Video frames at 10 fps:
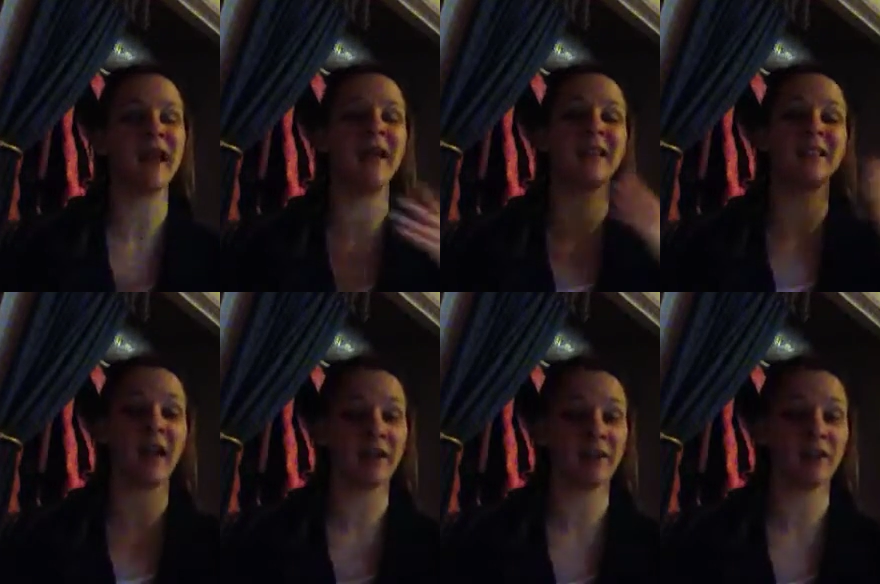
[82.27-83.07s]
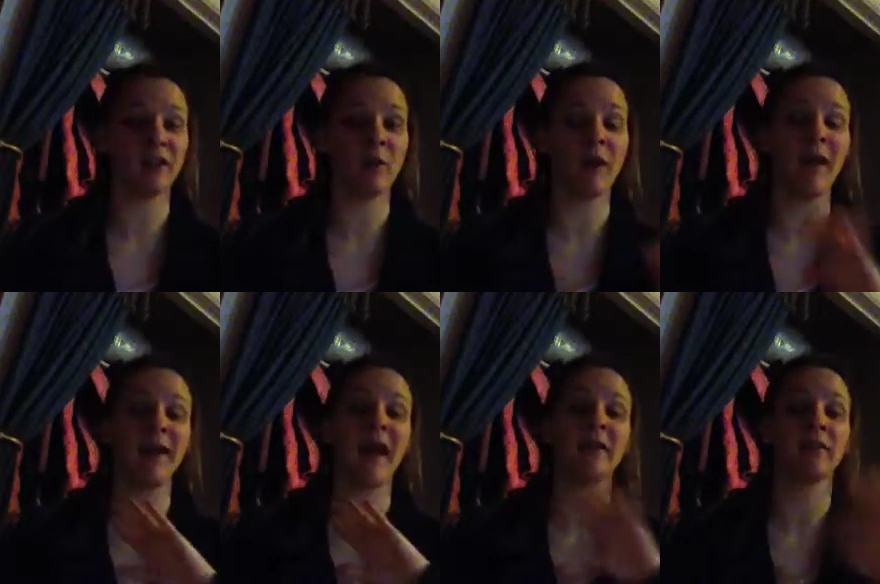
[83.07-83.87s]
I like Snow
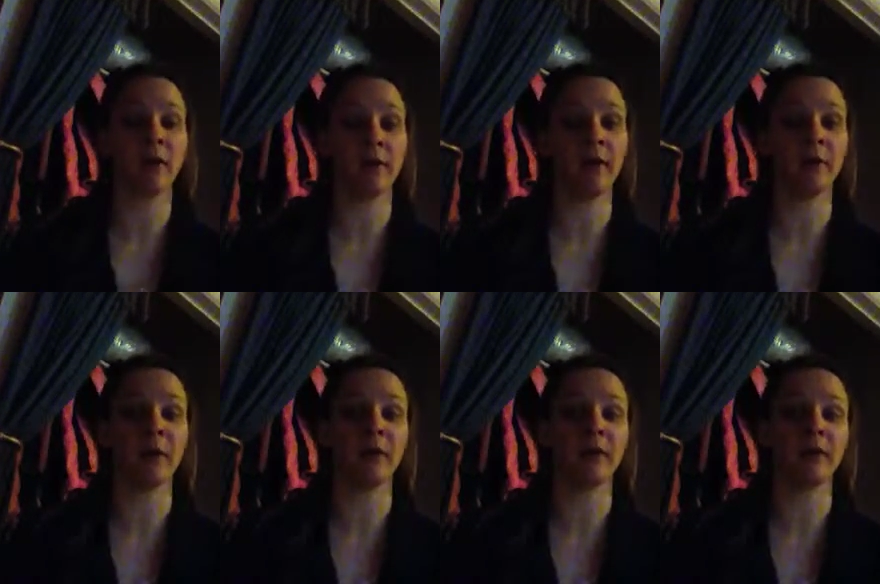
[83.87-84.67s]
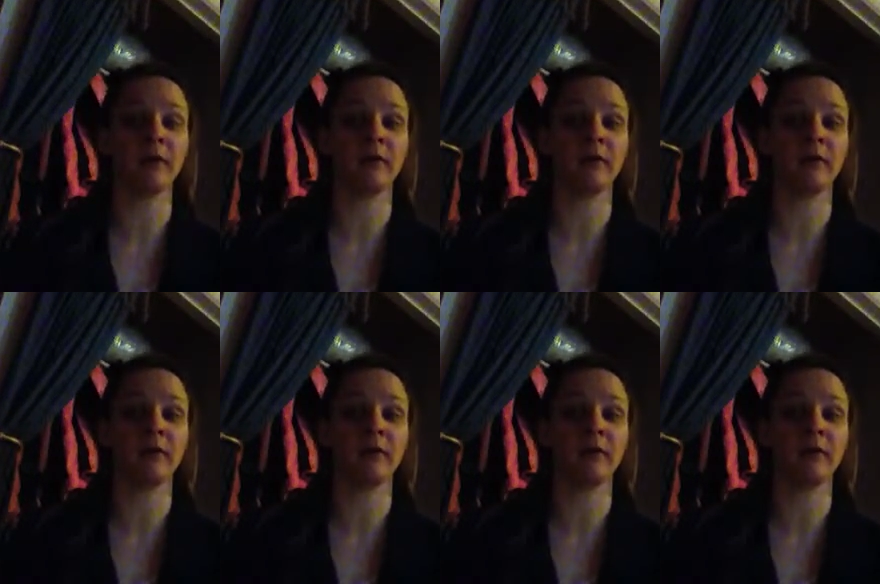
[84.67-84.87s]
White. I love how motherly